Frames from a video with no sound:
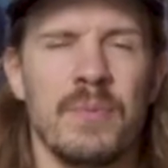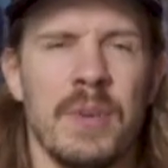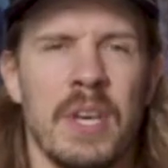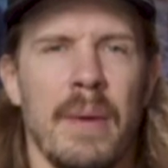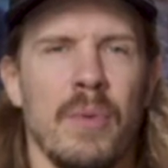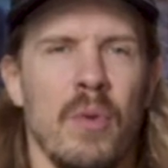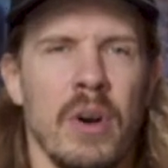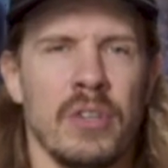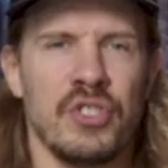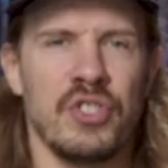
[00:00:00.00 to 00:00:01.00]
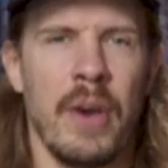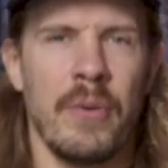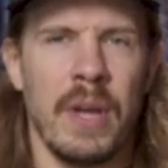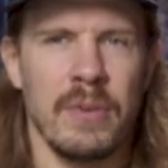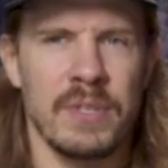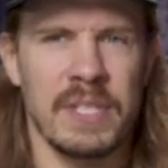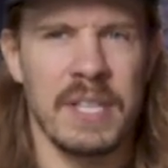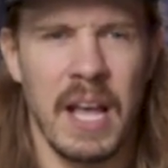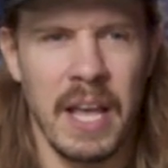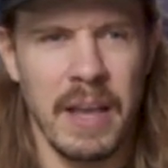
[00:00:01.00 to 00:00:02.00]
we come to our shout-out
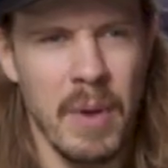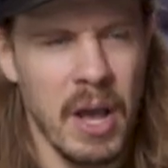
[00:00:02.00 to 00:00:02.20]
time.